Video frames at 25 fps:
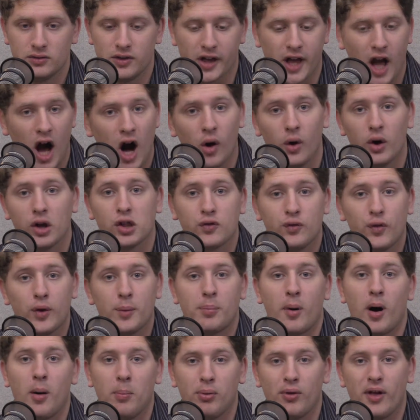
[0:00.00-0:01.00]
The college
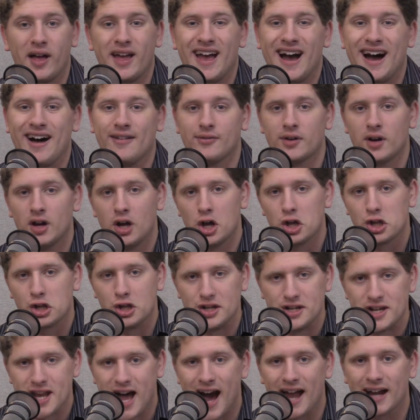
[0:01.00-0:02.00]
football playoff
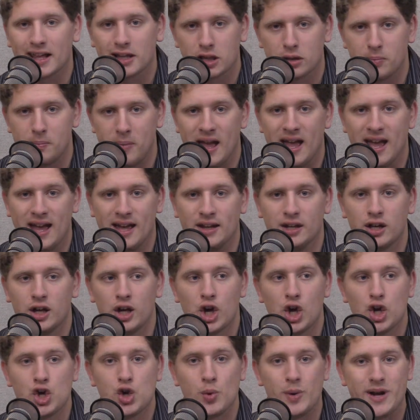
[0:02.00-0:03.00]
should not expand
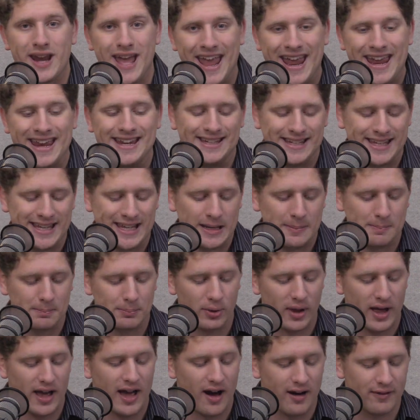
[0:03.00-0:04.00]
to an 18
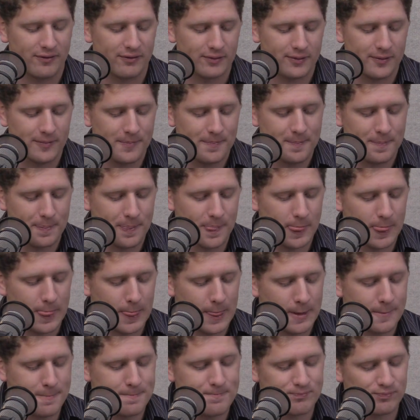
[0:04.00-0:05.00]
playoff.
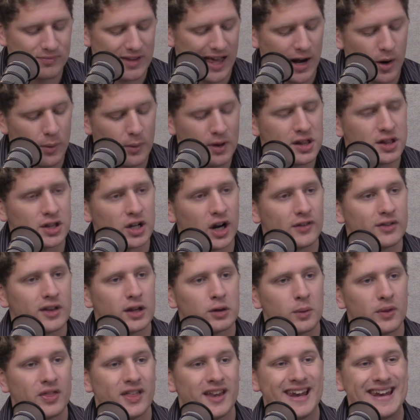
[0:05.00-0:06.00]
And I want to start
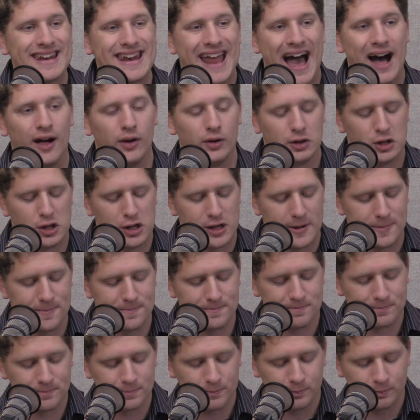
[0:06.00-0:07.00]
this with an analogy.
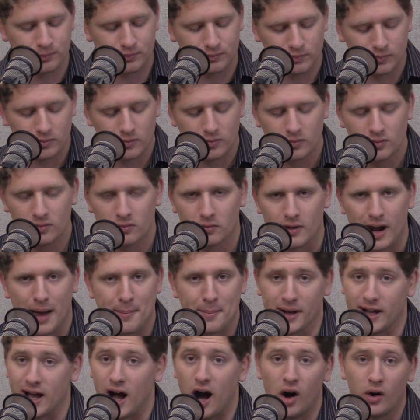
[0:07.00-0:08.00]

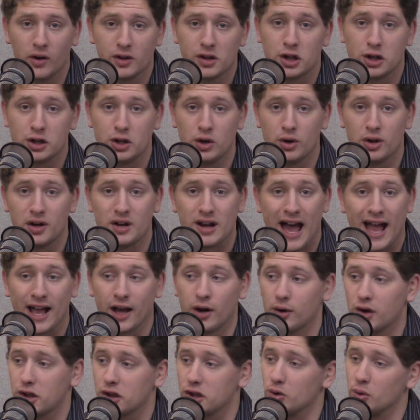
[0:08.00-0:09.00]
I'm a college student. I
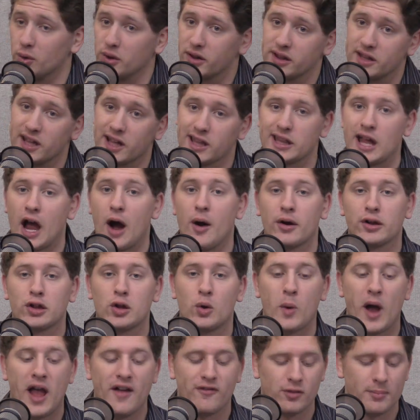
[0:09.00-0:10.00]
go to school 6 hours
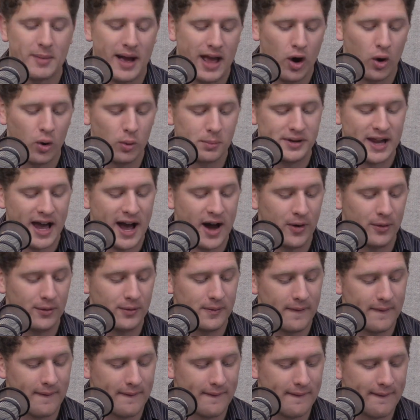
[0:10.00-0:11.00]
away from my
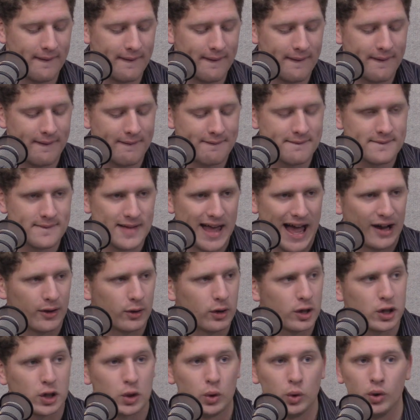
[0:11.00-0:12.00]
hometown. I
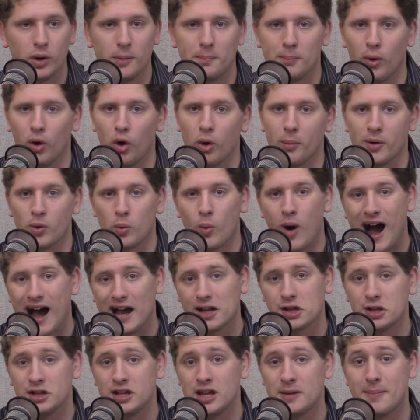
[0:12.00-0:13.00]
go to school in Pullman,
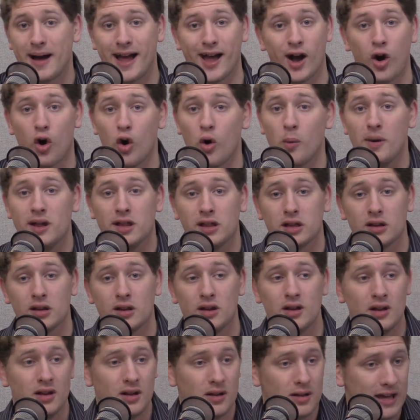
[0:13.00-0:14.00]
Washington. My home is
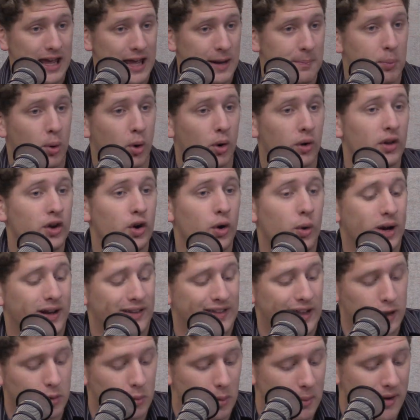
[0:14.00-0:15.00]
in Portland,
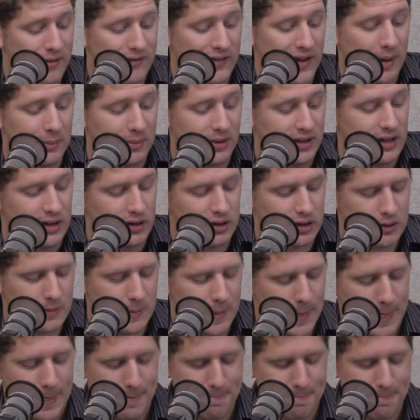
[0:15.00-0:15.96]
Oregon. That's where my family is.